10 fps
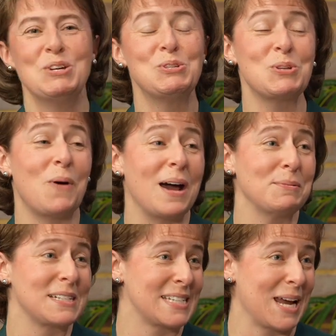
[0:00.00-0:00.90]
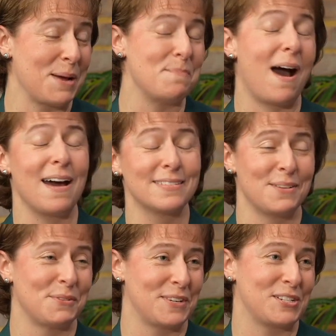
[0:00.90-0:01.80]
So I would say my love
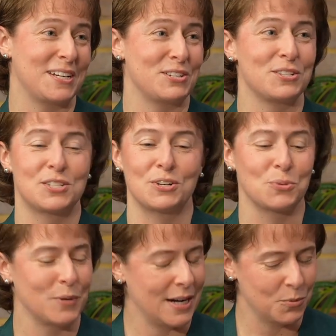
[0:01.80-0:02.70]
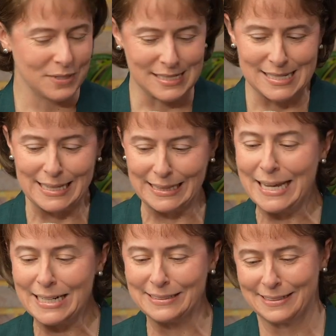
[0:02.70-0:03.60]
of education started when I was
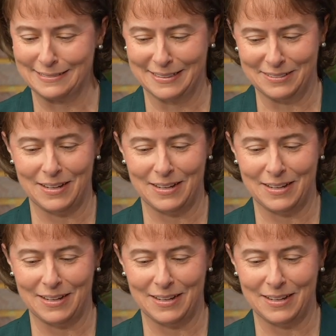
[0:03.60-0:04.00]
little.